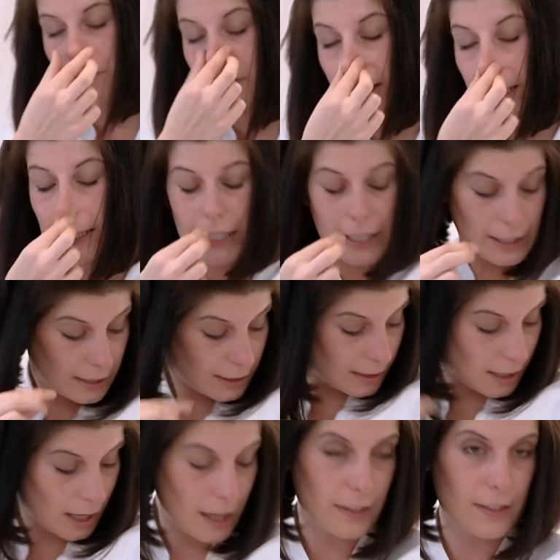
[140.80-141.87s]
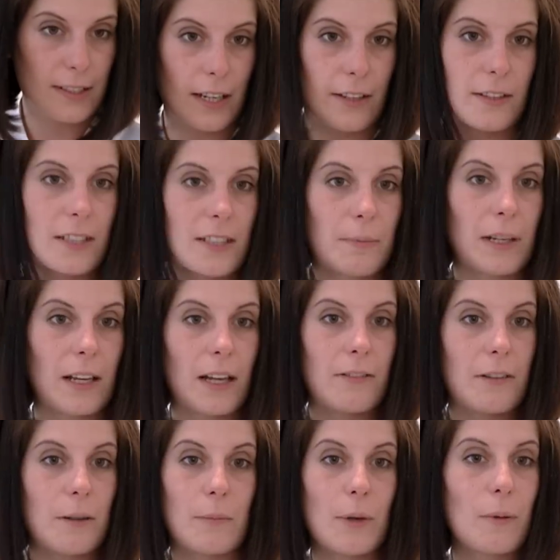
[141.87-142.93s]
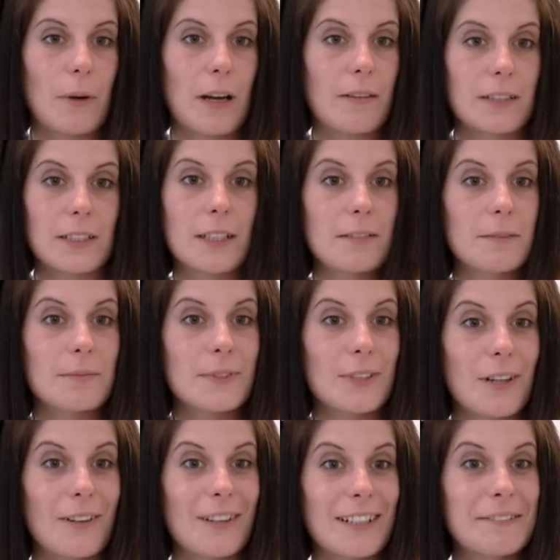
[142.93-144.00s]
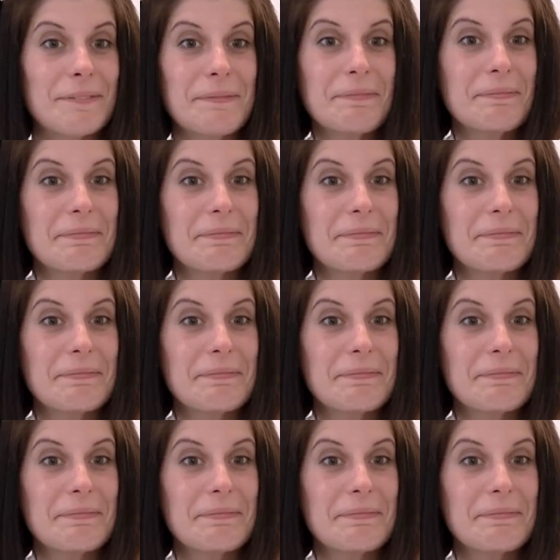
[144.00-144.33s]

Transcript: I really can't stand this bolero. I'm not wearing it, I'm sorry.